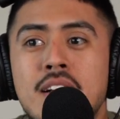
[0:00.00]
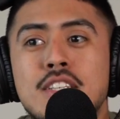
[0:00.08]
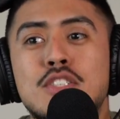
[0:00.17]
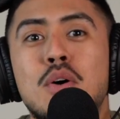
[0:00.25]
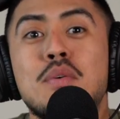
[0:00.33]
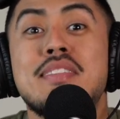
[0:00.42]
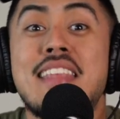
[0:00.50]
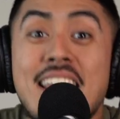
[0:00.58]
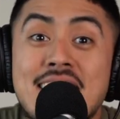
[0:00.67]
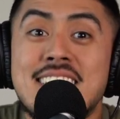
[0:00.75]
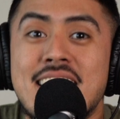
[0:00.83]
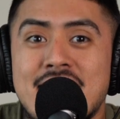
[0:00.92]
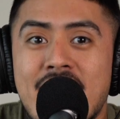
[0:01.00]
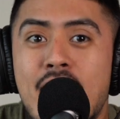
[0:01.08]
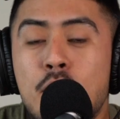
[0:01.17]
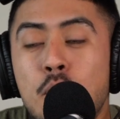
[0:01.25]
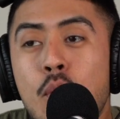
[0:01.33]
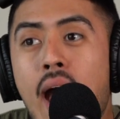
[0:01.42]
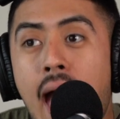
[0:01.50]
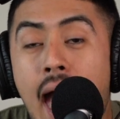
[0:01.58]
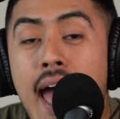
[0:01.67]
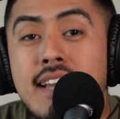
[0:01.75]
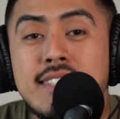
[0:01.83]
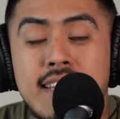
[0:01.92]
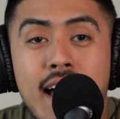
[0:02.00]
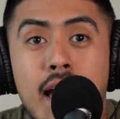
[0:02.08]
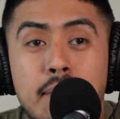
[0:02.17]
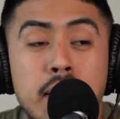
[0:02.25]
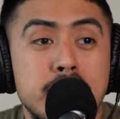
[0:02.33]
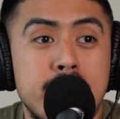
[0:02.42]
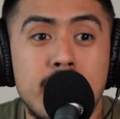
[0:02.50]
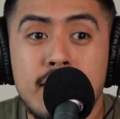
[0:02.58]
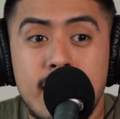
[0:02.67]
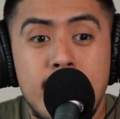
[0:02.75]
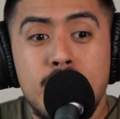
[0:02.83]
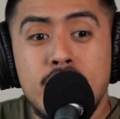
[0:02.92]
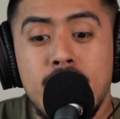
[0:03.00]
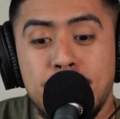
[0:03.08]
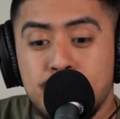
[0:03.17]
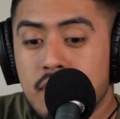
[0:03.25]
So things like that will add time. And I'm telling you, like even